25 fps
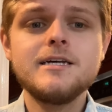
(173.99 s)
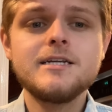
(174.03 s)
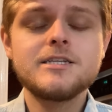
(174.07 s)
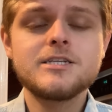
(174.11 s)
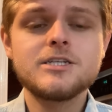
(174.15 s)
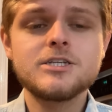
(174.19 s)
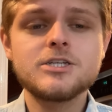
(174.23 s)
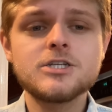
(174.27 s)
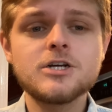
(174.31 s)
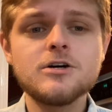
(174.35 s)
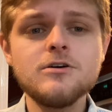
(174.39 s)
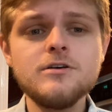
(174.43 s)

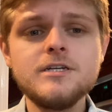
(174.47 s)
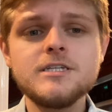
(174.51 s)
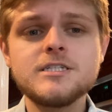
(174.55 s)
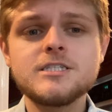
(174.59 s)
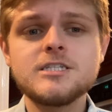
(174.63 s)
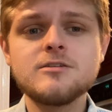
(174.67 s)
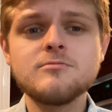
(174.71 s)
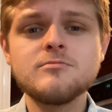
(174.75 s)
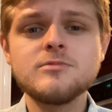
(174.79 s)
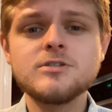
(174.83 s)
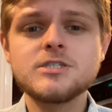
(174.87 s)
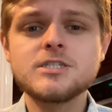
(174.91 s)
to show these
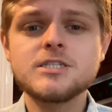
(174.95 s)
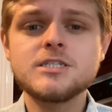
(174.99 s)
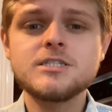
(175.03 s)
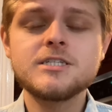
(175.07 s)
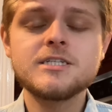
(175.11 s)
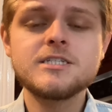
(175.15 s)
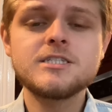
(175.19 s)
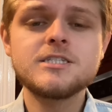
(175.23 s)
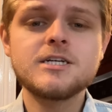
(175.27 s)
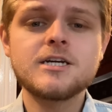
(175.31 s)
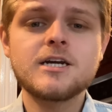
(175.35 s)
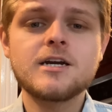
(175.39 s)
numbers is
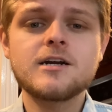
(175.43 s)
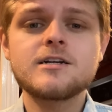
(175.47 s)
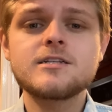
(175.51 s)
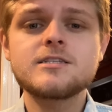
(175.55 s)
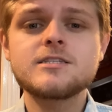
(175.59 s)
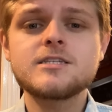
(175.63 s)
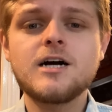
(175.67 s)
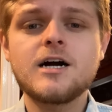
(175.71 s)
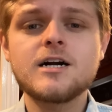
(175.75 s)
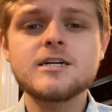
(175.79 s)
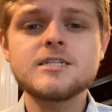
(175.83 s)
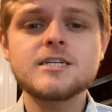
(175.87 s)
they took a
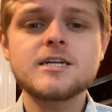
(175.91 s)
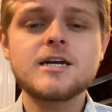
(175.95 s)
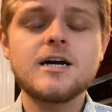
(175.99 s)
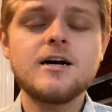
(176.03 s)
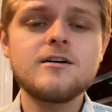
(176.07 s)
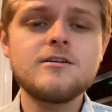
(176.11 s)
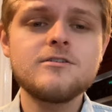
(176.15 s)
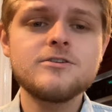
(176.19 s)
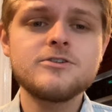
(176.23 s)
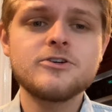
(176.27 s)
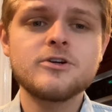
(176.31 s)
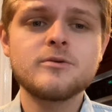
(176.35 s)
toxicology